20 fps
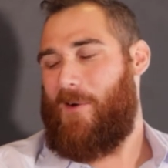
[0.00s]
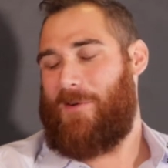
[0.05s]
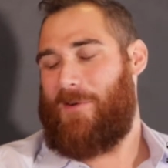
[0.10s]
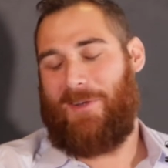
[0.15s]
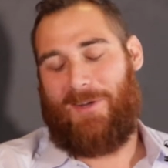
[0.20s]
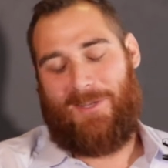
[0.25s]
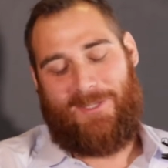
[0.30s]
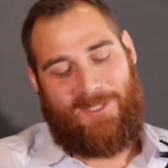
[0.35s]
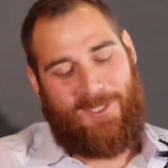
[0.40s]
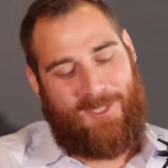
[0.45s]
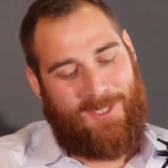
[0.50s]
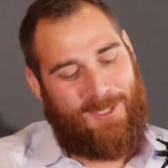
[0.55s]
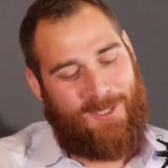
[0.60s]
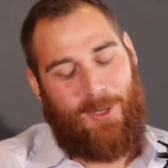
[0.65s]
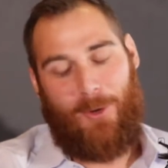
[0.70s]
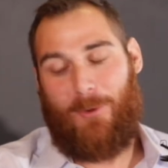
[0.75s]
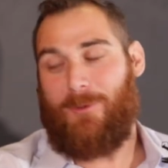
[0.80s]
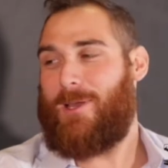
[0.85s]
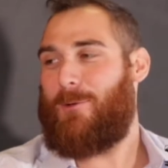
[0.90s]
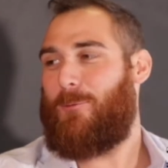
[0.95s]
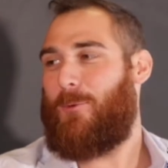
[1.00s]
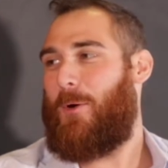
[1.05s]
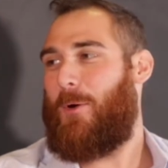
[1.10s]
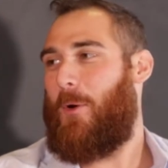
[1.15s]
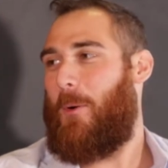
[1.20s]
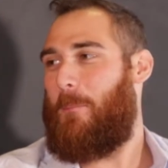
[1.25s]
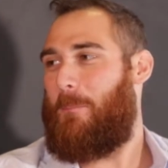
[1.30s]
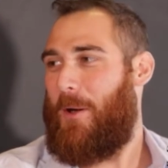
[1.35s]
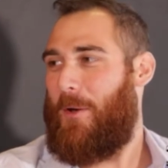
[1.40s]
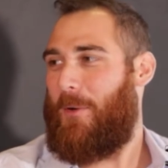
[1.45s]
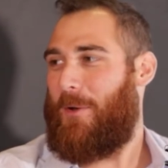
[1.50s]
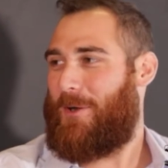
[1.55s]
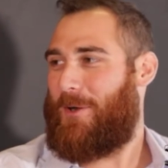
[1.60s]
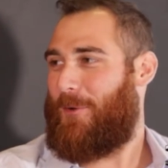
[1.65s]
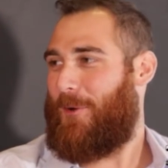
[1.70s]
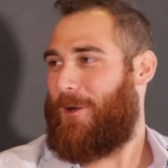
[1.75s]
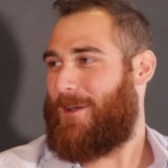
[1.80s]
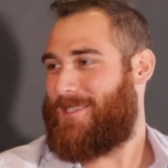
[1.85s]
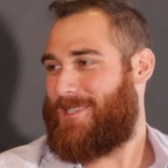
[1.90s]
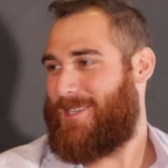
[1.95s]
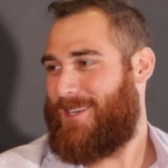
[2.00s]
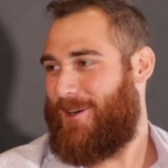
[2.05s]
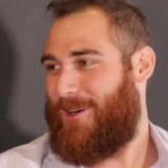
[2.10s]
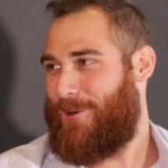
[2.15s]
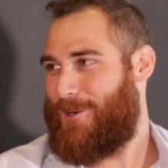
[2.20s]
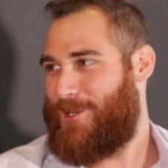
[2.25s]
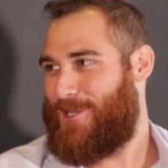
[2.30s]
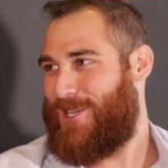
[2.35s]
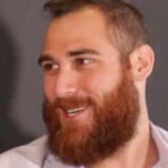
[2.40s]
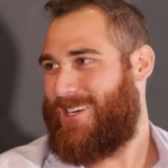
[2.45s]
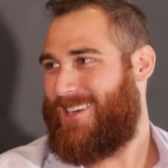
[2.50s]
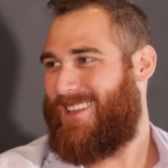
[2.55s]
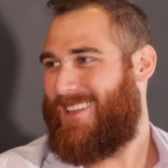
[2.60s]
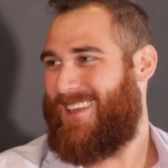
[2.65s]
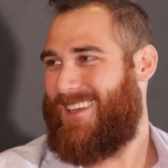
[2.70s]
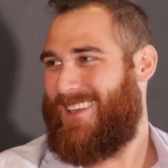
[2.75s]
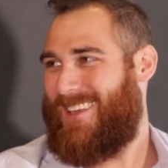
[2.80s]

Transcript: I'm going to slowly row a boat across the ocean.